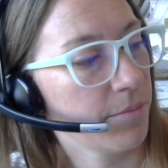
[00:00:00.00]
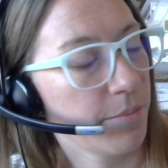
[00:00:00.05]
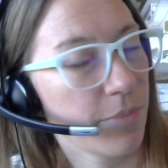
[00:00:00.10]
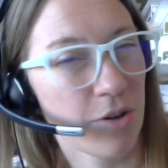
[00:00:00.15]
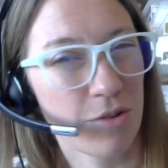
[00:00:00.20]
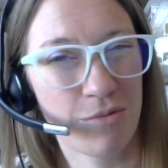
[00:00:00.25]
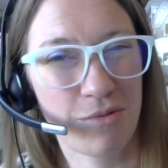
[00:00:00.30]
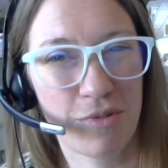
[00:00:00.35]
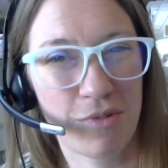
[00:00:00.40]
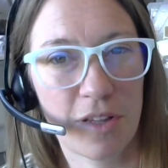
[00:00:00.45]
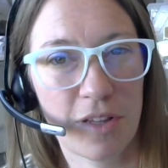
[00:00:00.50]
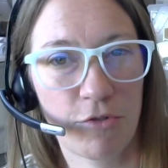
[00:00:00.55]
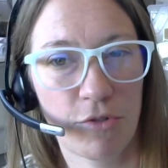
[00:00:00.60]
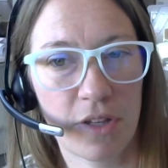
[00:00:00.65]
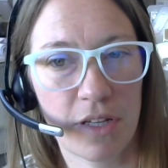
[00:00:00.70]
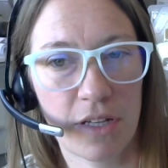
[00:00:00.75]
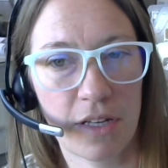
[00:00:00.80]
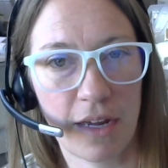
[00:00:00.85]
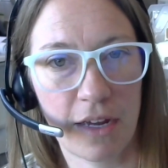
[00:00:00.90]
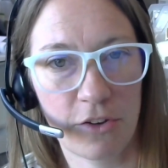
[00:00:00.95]
But it's
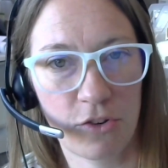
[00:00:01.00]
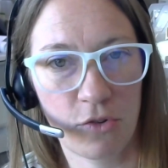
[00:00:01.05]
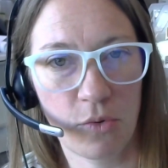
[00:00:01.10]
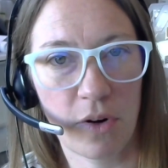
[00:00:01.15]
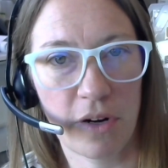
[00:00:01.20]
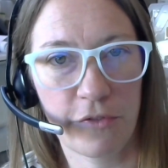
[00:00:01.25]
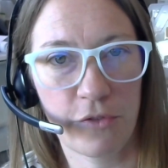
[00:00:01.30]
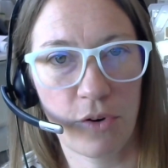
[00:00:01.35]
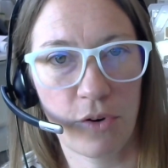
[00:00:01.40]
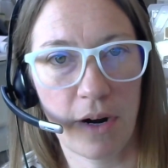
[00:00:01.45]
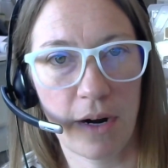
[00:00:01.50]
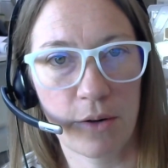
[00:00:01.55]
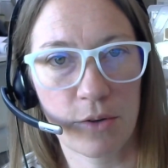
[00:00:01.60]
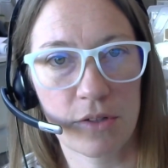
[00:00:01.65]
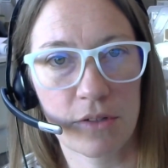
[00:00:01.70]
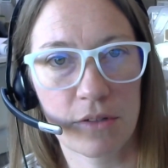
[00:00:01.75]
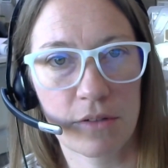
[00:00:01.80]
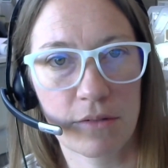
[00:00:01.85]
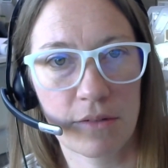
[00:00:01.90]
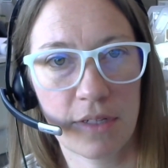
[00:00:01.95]
really like a
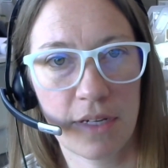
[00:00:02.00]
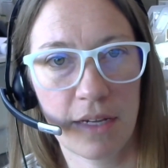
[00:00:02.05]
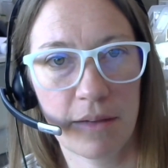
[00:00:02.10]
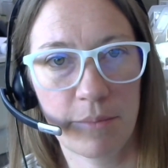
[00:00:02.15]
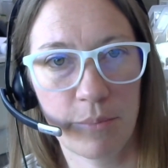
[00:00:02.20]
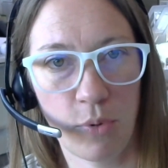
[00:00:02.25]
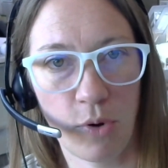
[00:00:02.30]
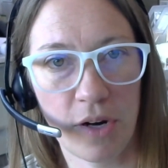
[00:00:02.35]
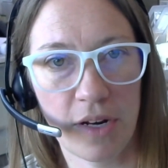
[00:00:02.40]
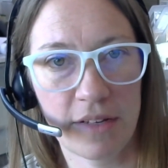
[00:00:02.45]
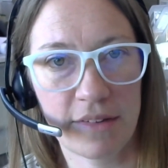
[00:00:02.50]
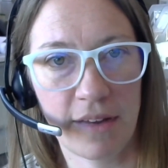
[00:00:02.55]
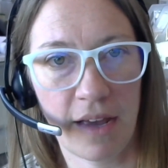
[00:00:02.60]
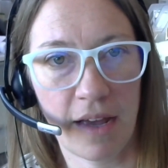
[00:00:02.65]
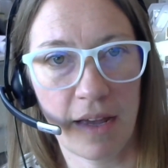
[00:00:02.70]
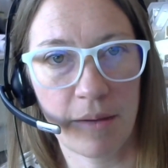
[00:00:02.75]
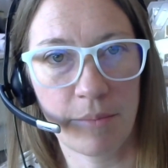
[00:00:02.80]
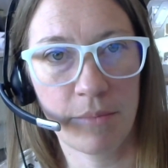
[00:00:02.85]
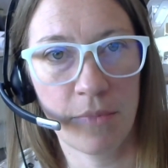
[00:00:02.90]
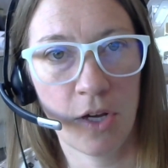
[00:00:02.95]
24-hour point in
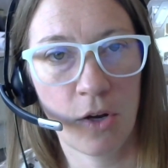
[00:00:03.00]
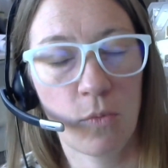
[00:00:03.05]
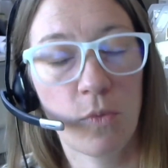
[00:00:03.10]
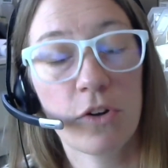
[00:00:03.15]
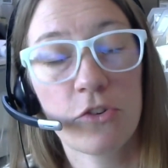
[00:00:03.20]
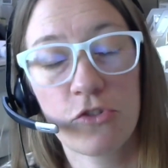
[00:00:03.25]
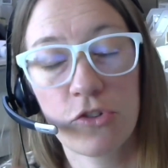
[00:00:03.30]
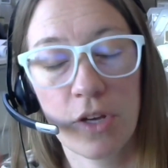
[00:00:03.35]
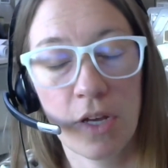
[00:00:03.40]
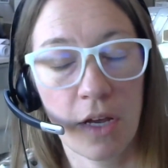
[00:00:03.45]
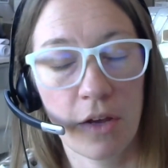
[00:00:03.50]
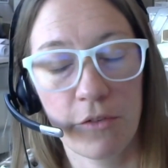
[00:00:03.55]
time, which,